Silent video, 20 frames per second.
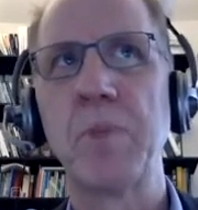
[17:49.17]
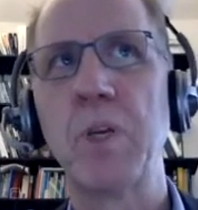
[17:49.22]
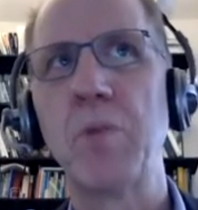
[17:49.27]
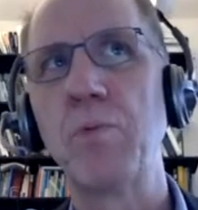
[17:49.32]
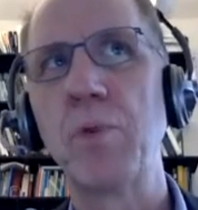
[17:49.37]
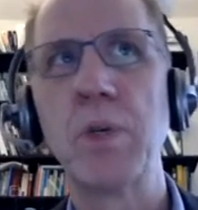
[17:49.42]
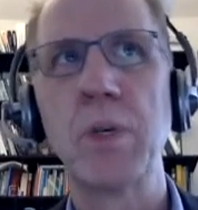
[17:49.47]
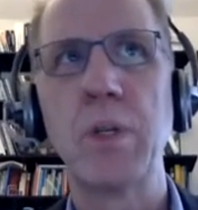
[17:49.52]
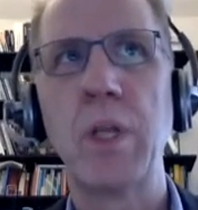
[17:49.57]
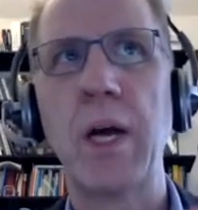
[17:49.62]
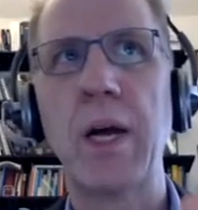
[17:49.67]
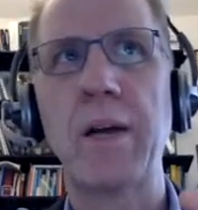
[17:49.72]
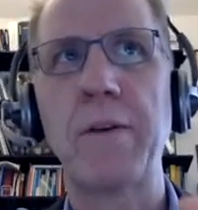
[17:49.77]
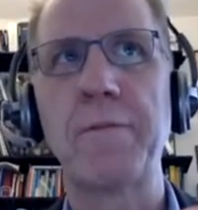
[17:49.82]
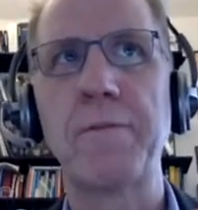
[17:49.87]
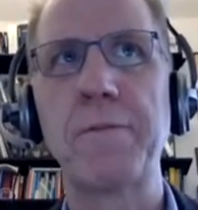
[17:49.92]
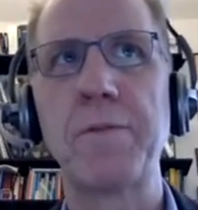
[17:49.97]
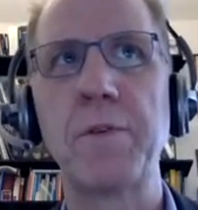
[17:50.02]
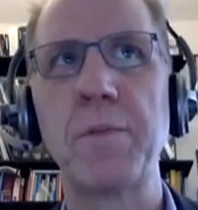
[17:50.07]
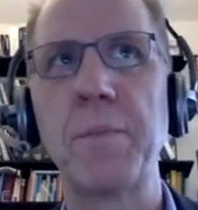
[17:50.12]
In real
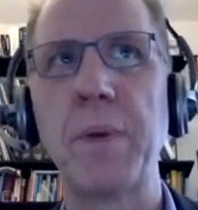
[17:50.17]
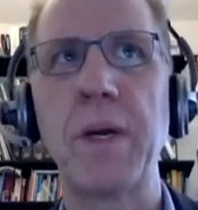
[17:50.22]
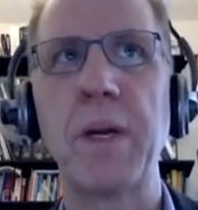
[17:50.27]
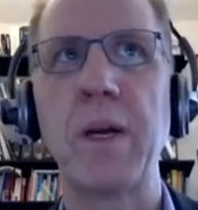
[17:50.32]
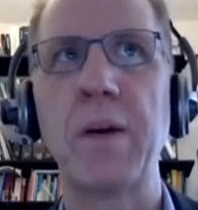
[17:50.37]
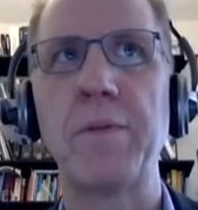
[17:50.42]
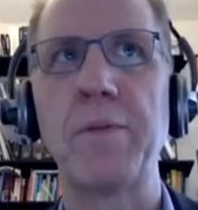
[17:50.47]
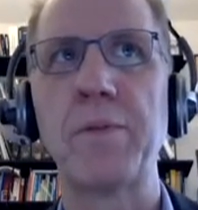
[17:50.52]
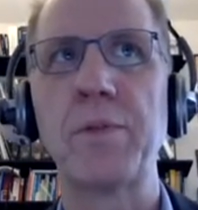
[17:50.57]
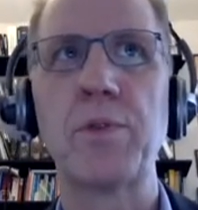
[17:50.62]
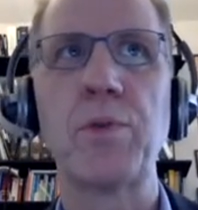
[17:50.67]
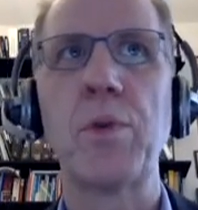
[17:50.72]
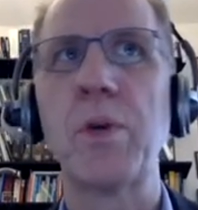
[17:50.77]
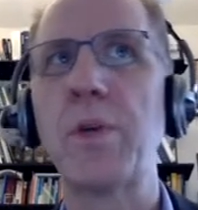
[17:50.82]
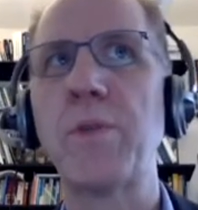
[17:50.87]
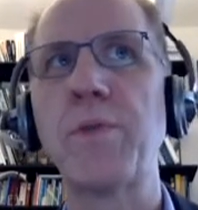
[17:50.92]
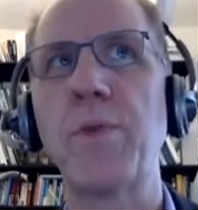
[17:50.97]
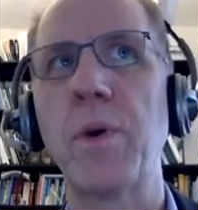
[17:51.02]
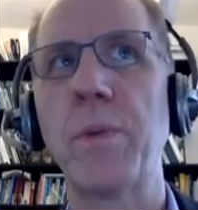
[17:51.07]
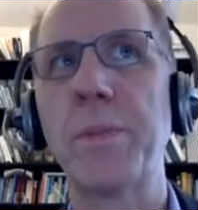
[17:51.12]
life, you may have
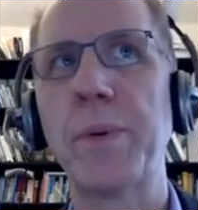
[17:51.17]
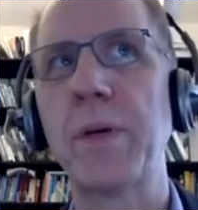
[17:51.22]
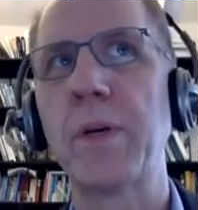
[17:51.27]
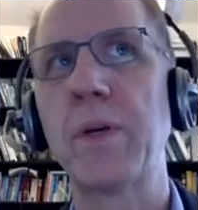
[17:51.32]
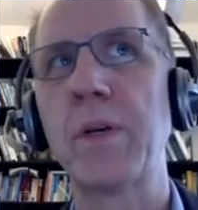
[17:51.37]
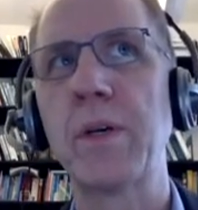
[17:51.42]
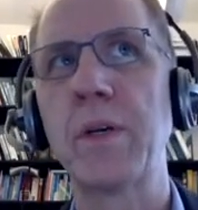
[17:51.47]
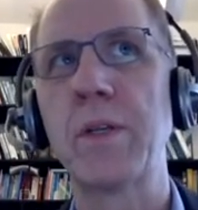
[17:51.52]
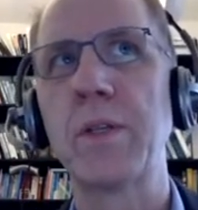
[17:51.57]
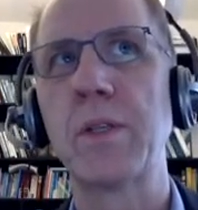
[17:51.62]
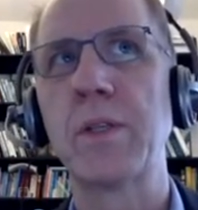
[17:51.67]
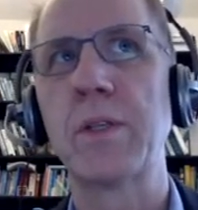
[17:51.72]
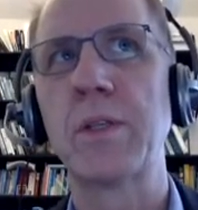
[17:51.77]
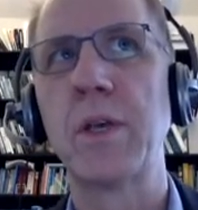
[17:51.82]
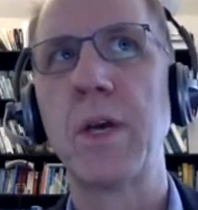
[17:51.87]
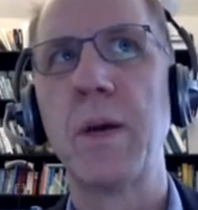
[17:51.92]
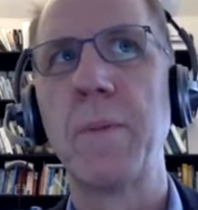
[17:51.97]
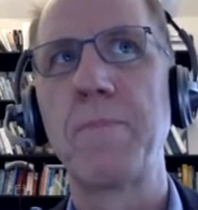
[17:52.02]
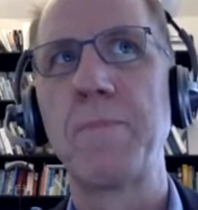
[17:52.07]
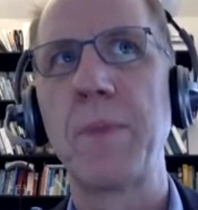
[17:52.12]
24 periods
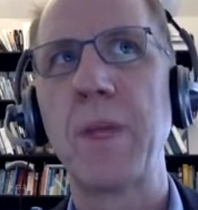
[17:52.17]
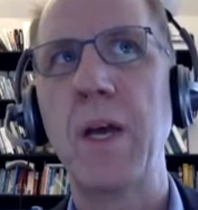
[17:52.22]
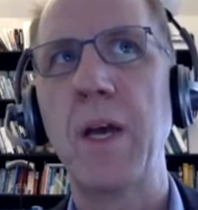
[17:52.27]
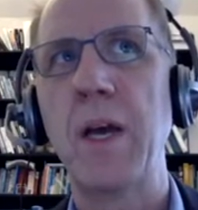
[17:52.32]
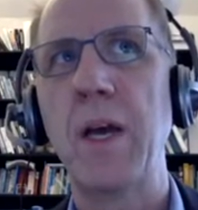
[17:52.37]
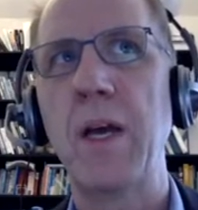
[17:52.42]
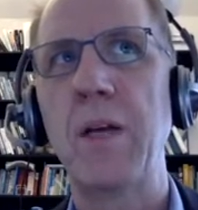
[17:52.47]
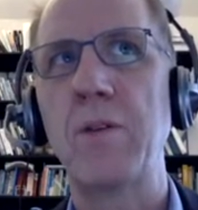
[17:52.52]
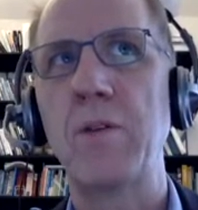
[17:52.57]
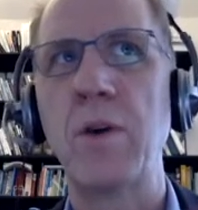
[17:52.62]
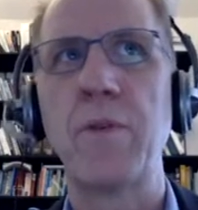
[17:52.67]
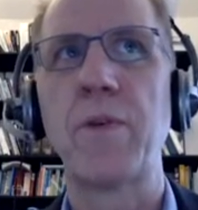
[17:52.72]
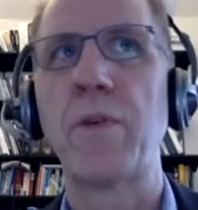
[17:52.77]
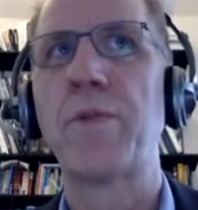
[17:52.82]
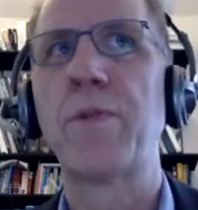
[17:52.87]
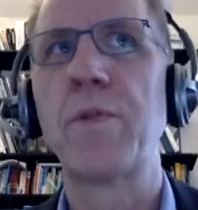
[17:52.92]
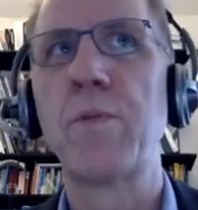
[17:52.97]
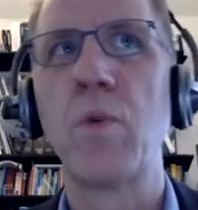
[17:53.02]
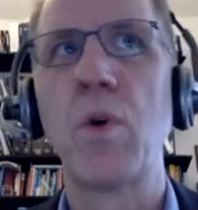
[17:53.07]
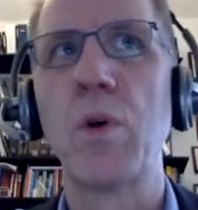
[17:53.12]
and you have a
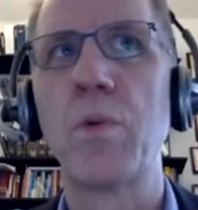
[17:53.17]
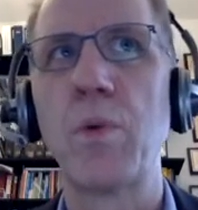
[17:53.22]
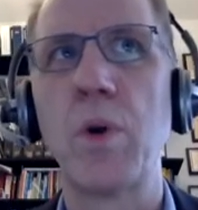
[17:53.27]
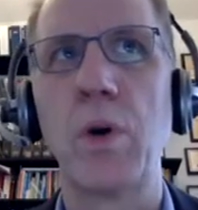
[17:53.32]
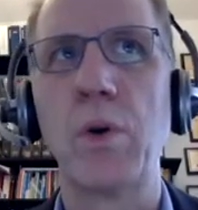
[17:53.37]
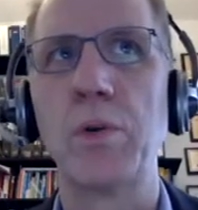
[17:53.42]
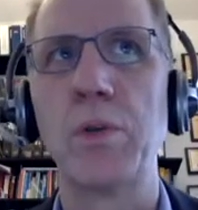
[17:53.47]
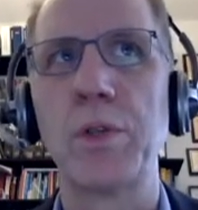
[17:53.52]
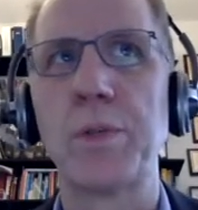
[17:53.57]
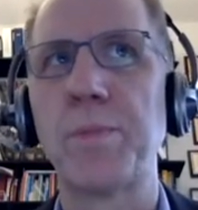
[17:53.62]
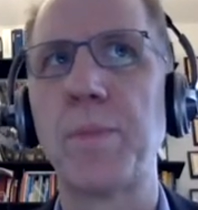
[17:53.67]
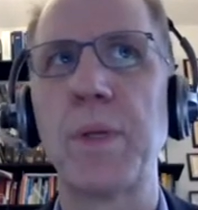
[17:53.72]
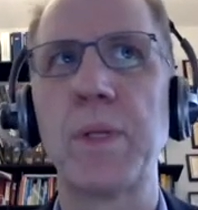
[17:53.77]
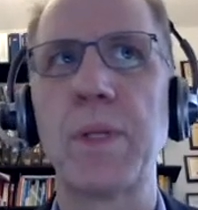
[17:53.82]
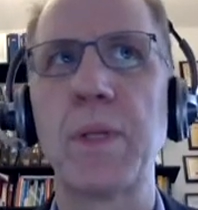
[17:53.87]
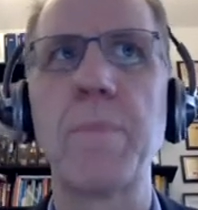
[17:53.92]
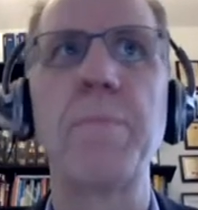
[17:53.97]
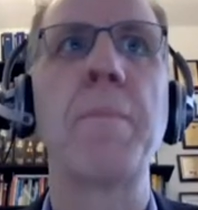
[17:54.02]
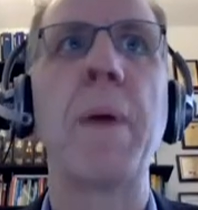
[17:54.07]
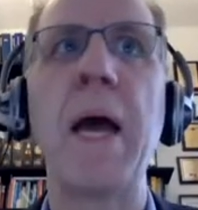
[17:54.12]
few more rows,
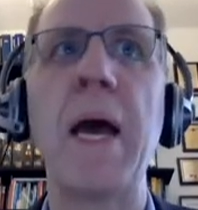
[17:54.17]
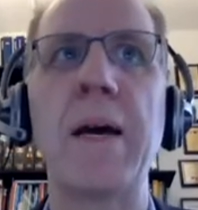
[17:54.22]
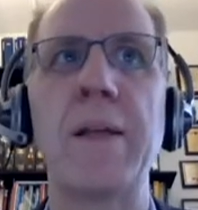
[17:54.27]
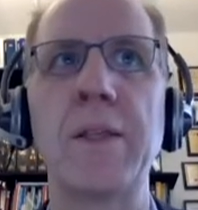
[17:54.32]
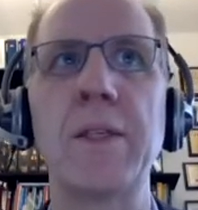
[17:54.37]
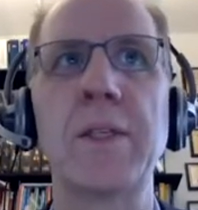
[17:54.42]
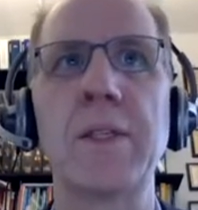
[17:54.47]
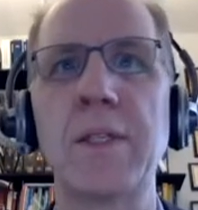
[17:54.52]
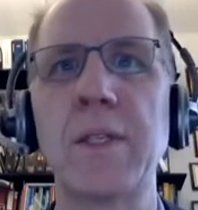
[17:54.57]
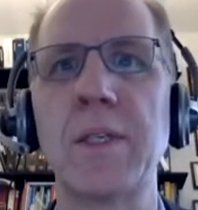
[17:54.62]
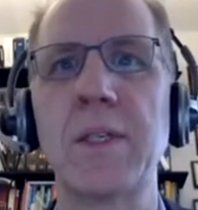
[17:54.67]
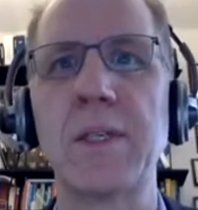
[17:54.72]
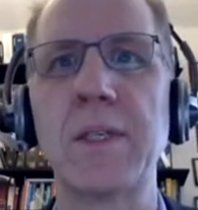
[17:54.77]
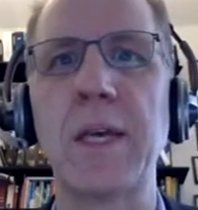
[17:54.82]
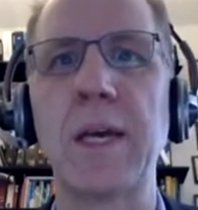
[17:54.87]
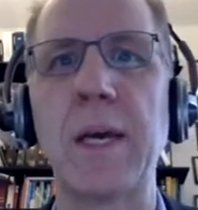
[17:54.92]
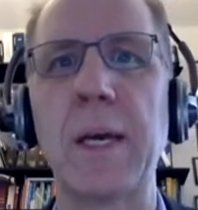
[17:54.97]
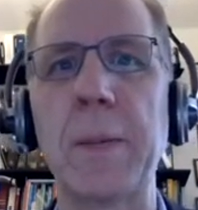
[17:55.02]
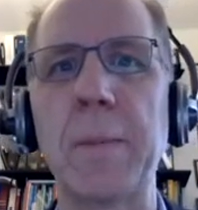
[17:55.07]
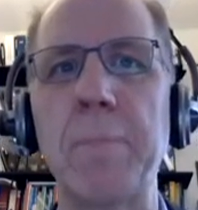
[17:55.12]
but the math is the
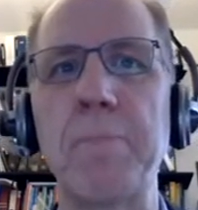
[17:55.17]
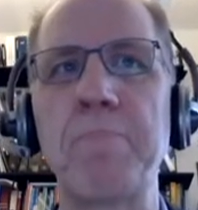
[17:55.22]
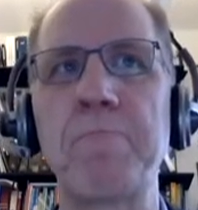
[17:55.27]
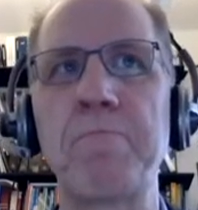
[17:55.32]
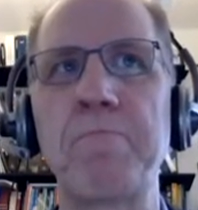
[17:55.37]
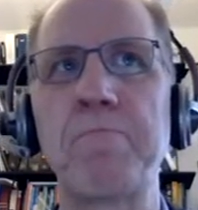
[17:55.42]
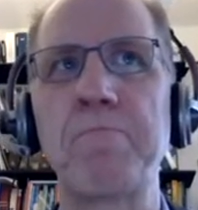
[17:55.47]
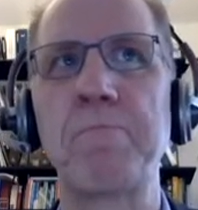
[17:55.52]
same.